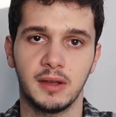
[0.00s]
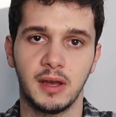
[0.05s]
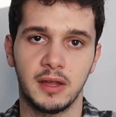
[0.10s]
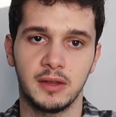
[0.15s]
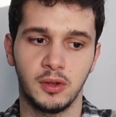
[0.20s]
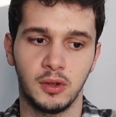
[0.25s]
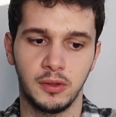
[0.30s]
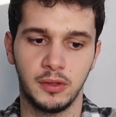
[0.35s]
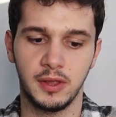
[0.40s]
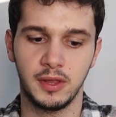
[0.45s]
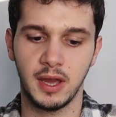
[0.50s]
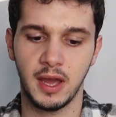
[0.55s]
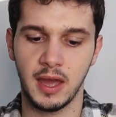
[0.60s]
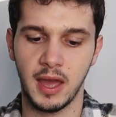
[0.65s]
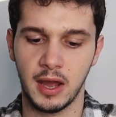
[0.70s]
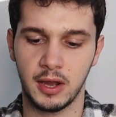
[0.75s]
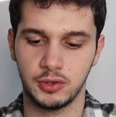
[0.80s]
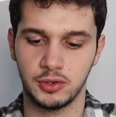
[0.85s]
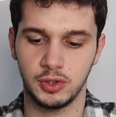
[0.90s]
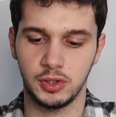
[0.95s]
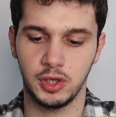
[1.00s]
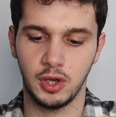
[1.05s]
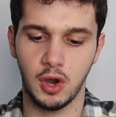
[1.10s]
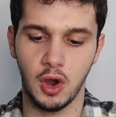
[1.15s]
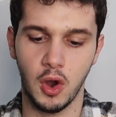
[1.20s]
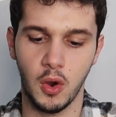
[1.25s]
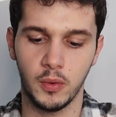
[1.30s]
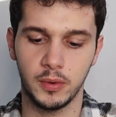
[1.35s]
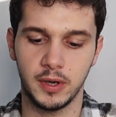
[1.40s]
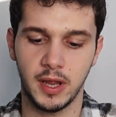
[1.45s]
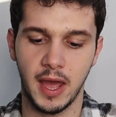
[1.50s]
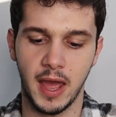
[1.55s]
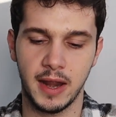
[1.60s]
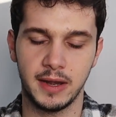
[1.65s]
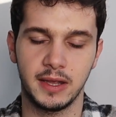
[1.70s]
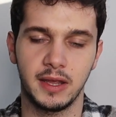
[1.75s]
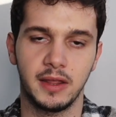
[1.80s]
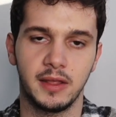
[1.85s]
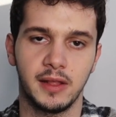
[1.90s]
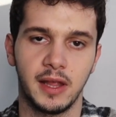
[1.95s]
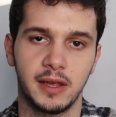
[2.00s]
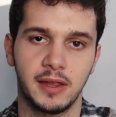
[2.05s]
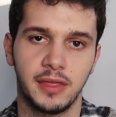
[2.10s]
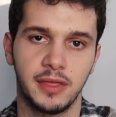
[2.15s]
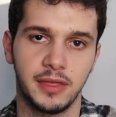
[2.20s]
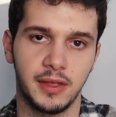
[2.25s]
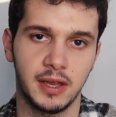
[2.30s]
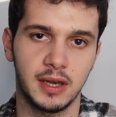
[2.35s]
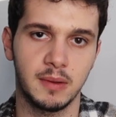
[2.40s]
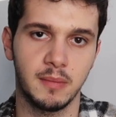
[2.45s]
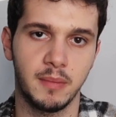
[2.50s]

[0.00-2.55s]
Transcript: I don't think I actually own any like thin